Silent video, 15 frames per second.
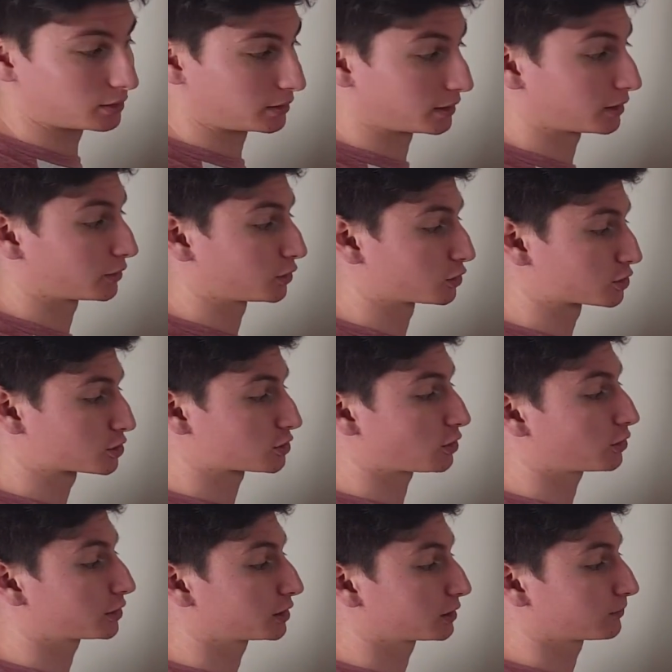Now you're
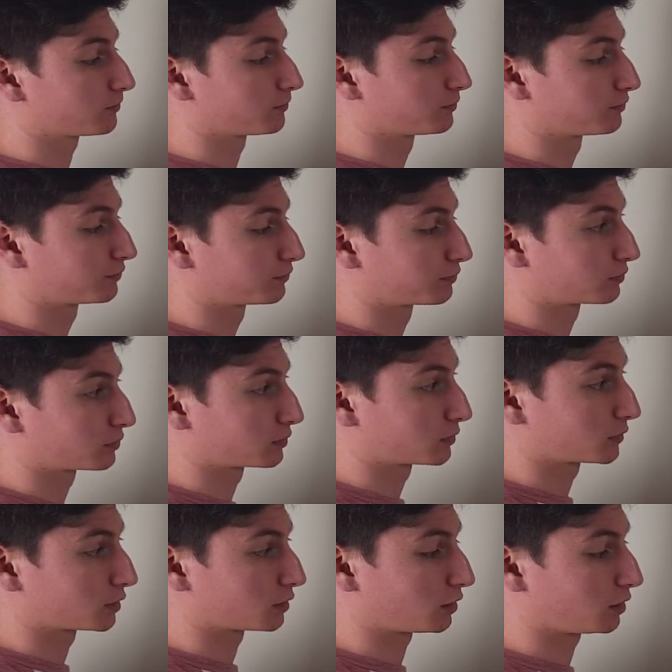starting
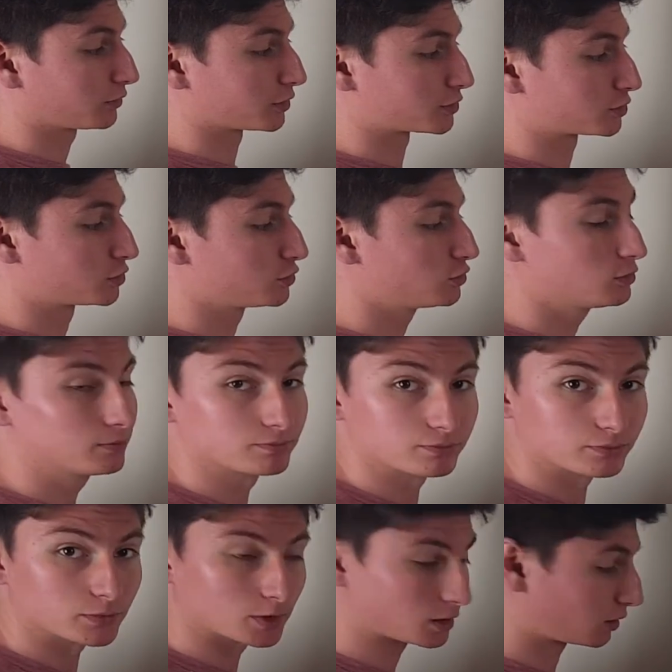on the 2
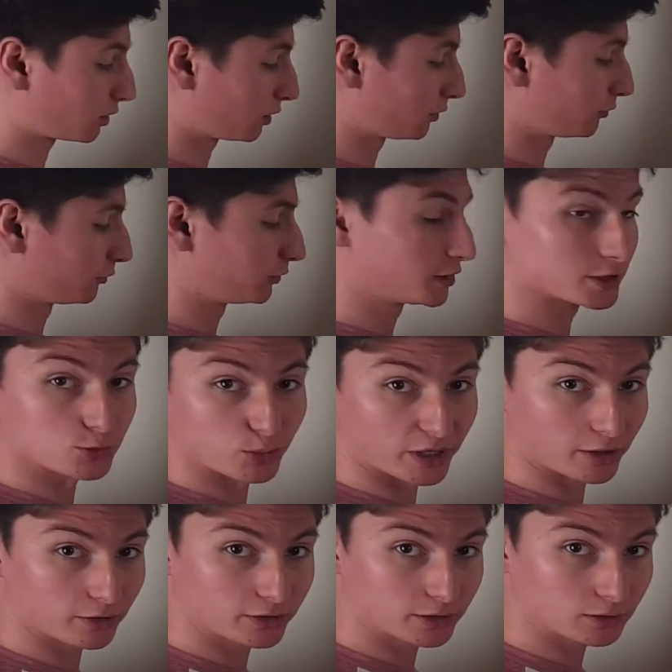of this
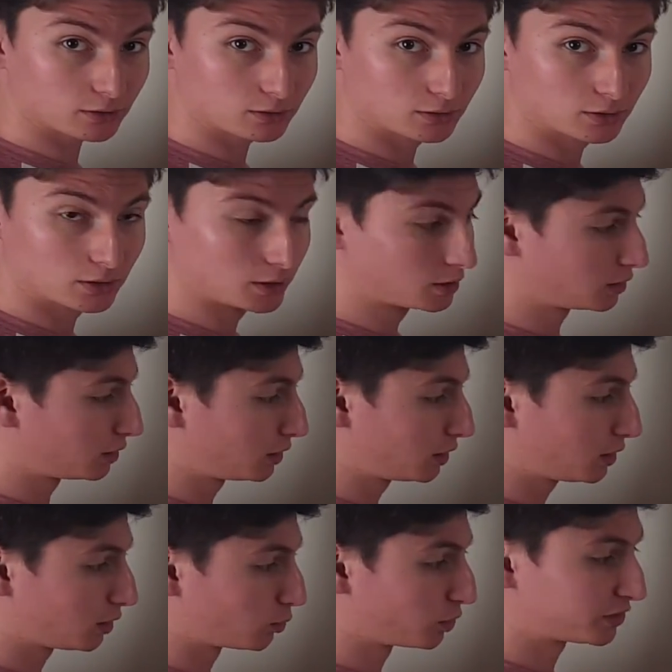paradiddle,
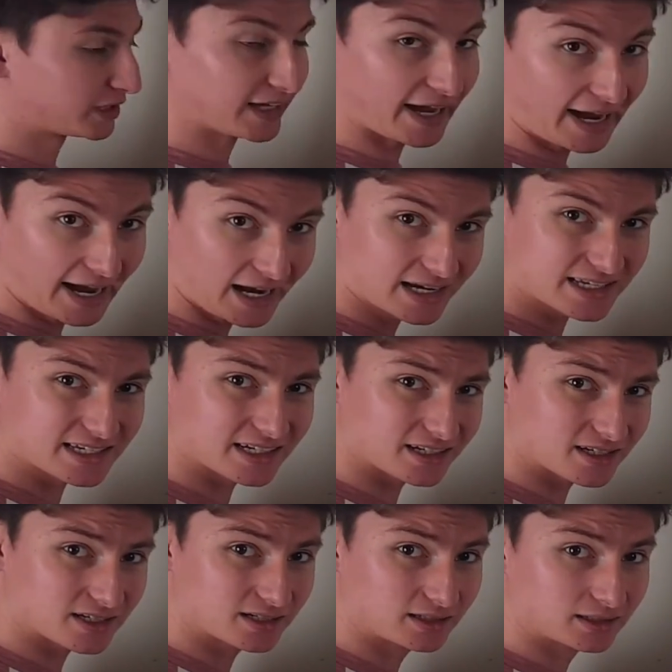but the
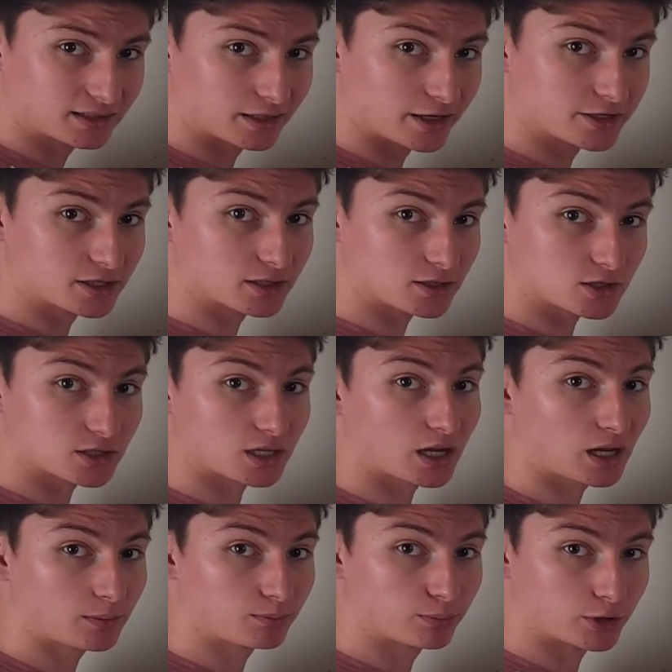accent is in the
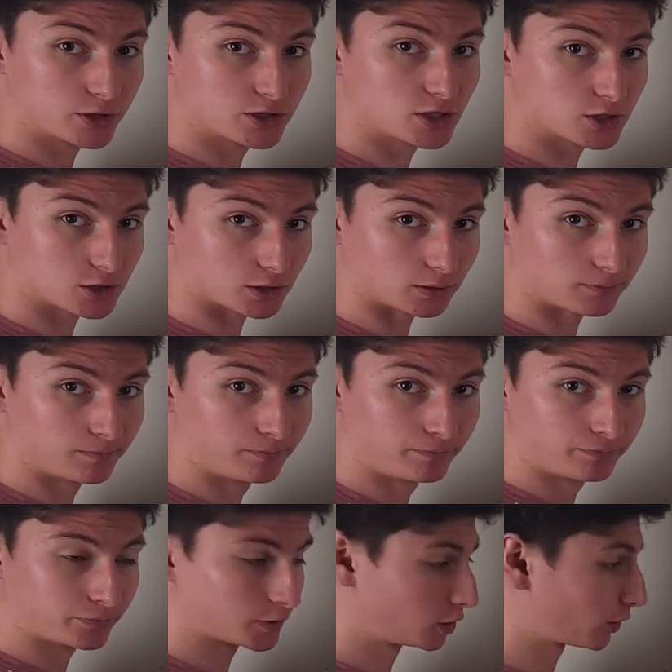same position.
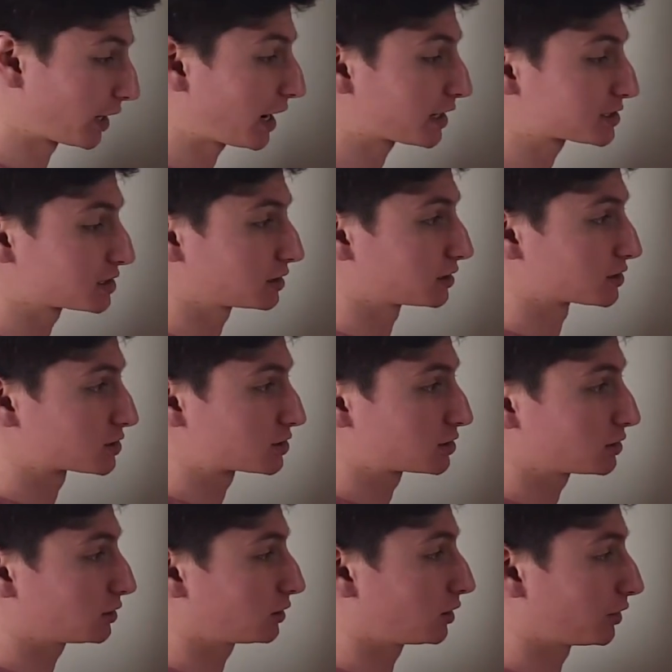Your accent is
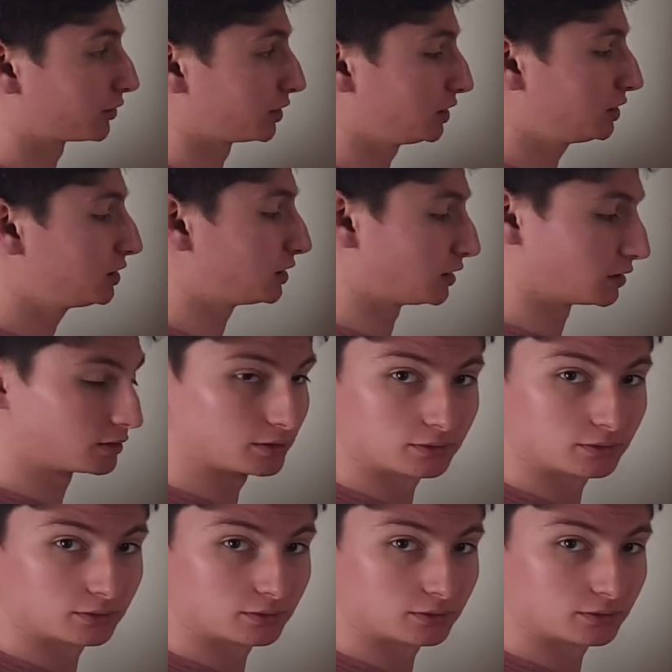still on the E.